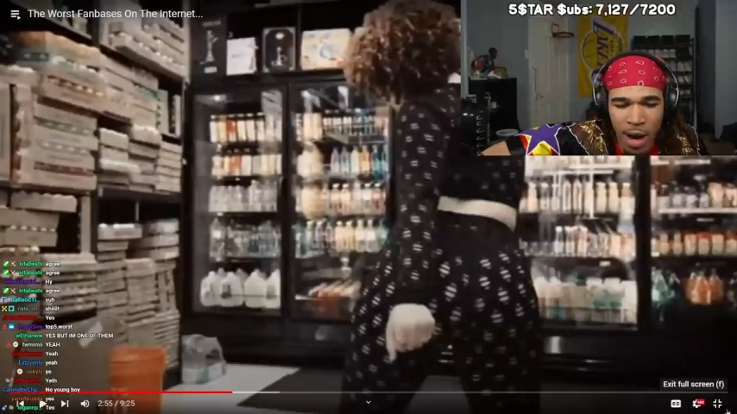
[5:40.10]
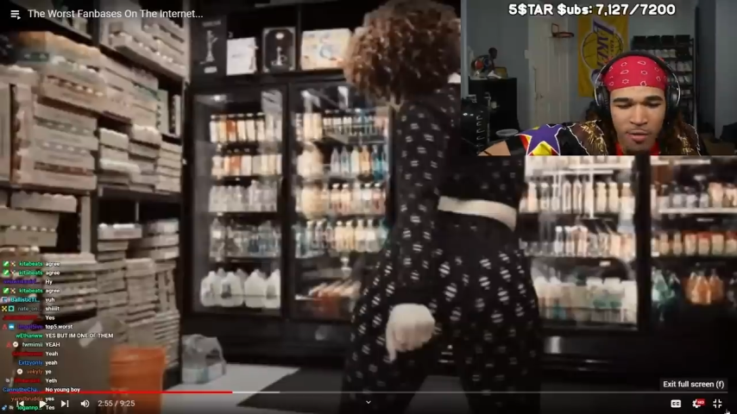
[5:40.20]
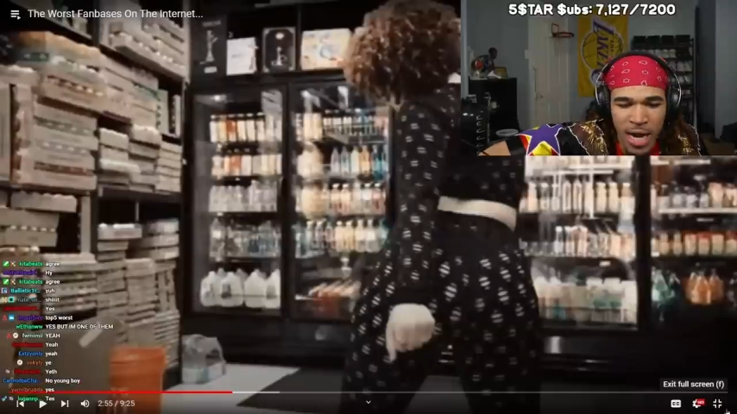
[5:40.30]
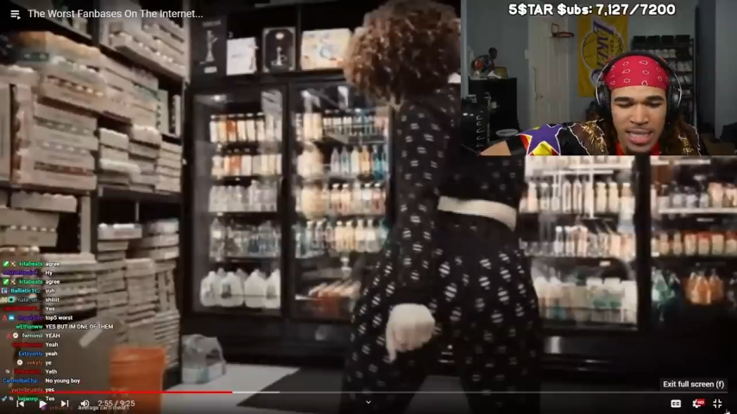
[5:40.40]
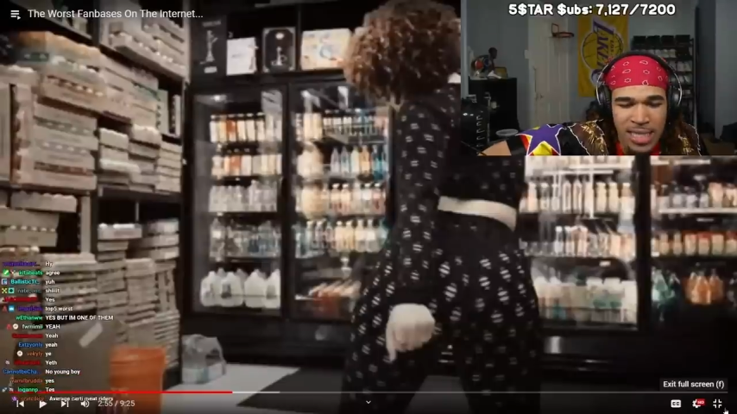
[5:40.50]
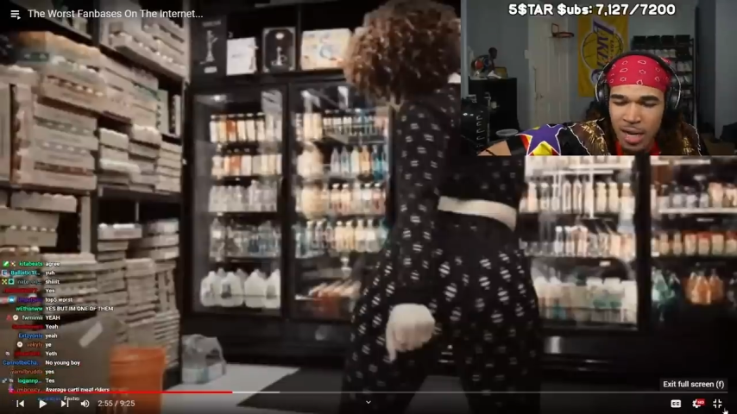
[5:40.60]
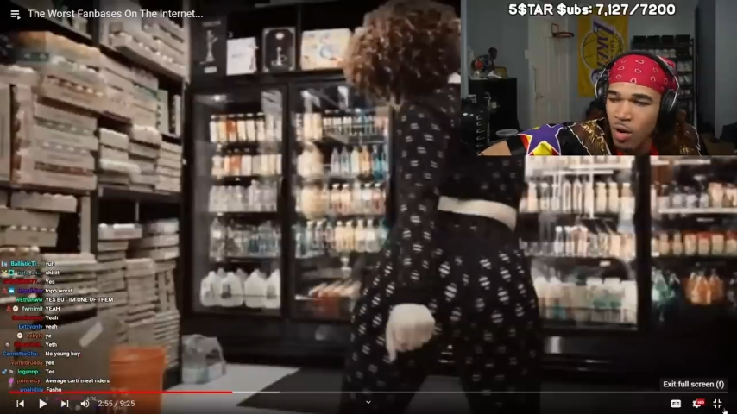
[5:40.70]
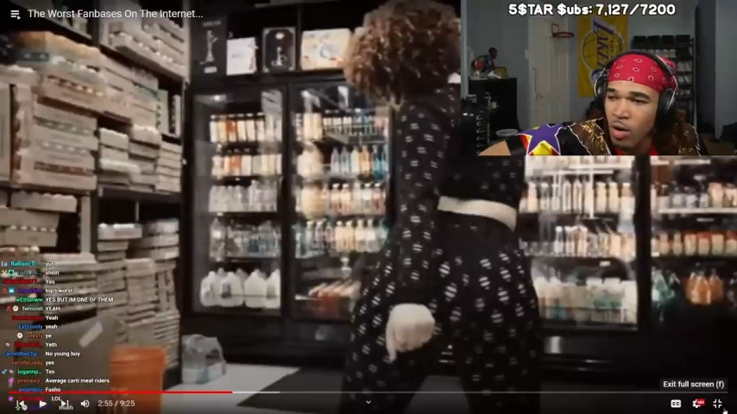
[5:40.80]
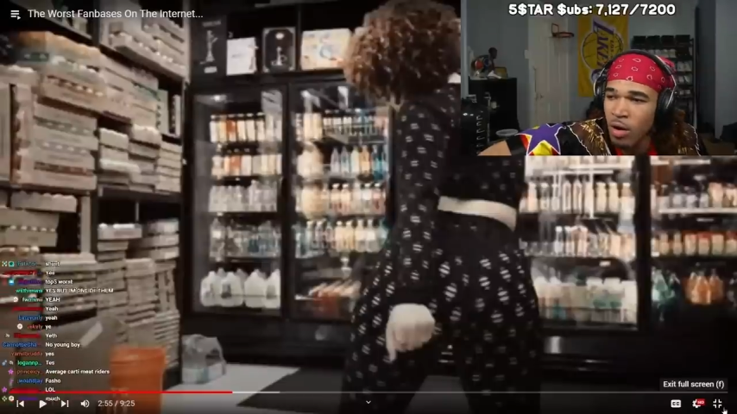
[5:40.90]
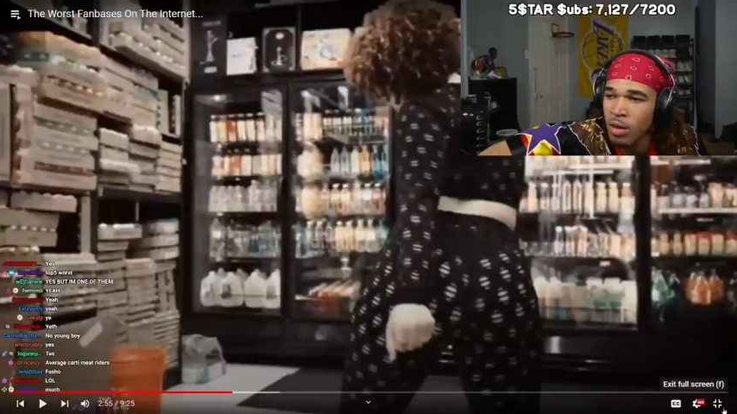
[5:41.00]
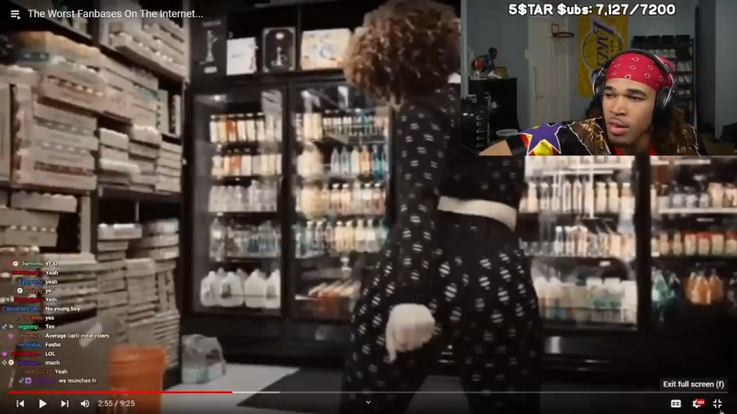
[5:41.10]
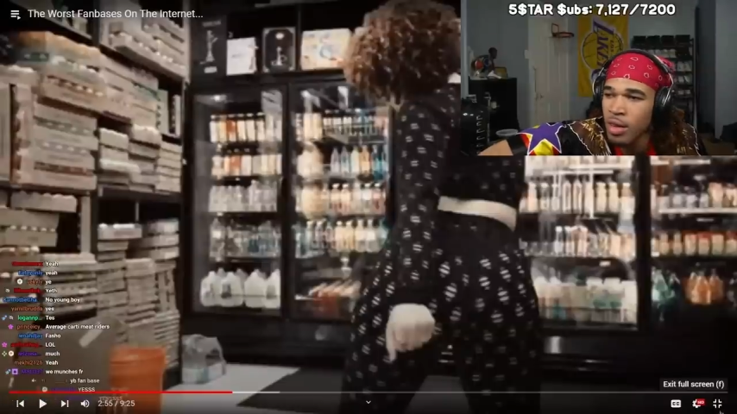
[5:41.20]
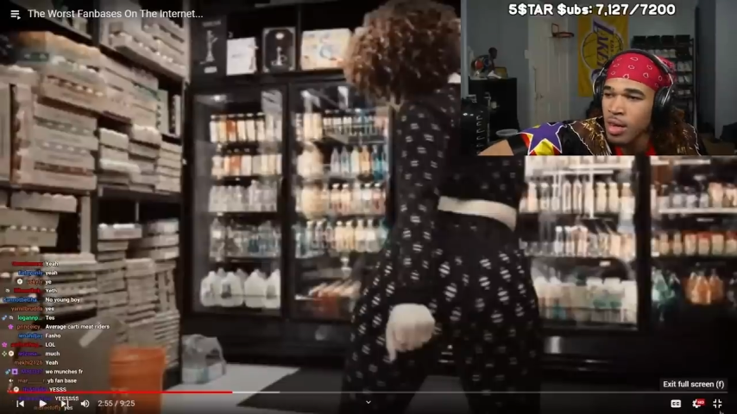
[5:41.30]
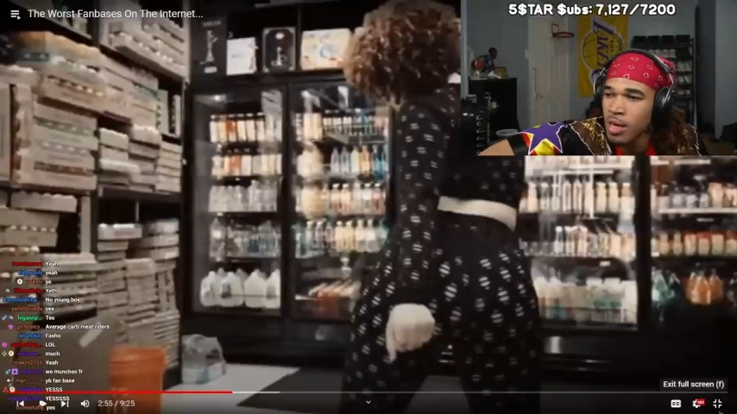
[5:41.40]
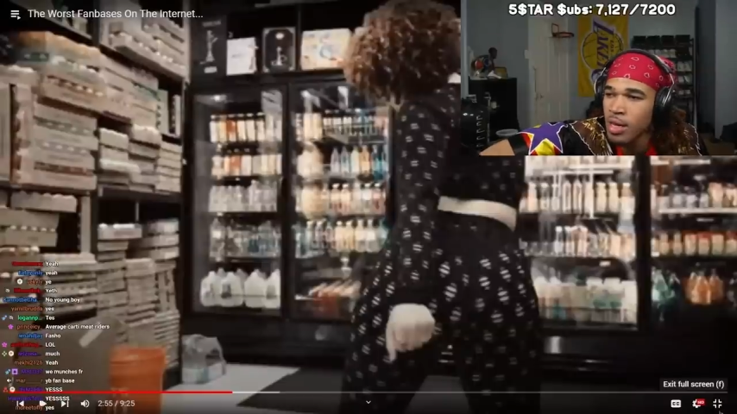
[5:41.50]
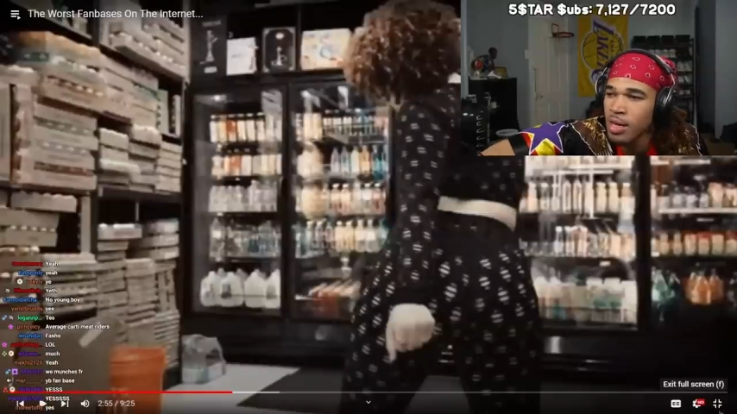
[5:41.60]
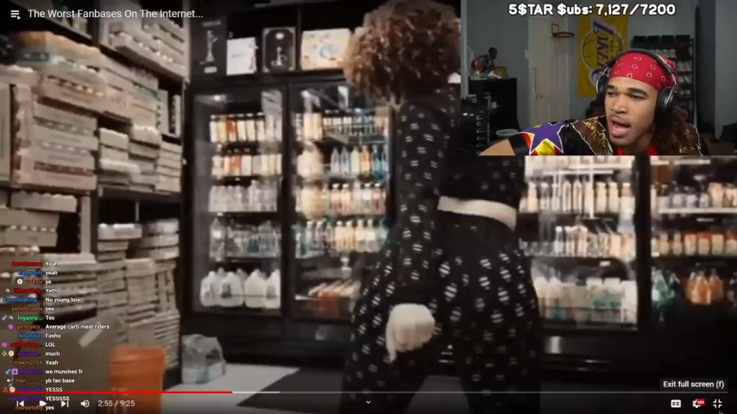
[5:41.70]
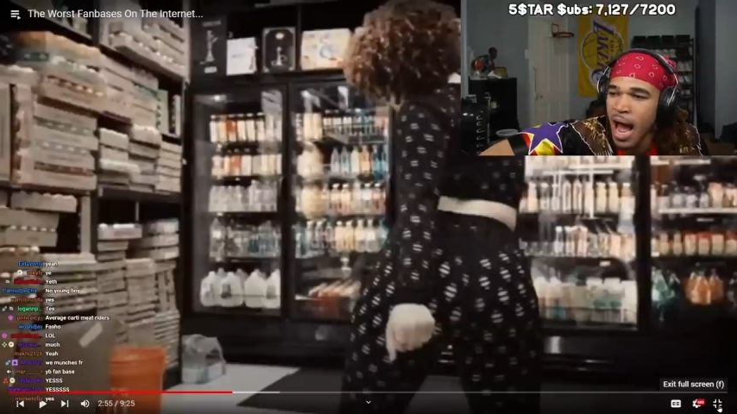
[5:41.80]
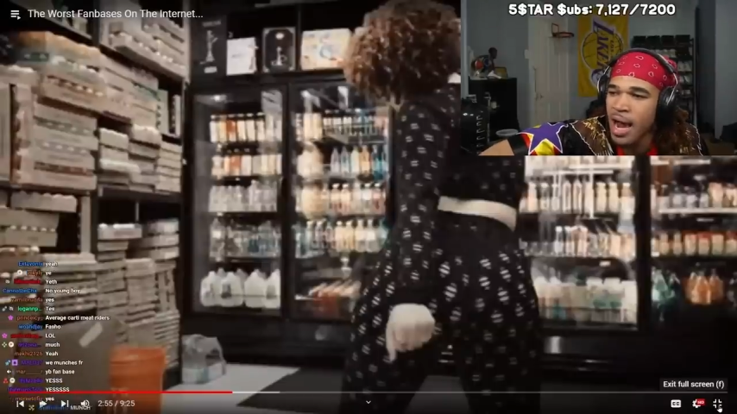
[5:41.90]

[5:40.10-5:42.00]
that shit called I,